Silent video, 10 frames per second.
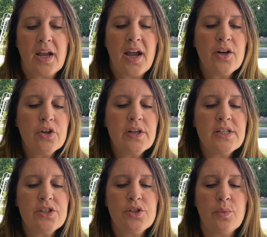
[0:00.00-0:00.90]
I
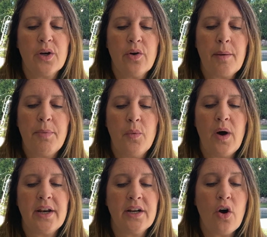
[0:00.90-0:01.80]
hurried to do what Grandpa
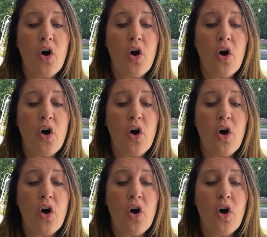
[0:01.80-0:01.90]
wanted,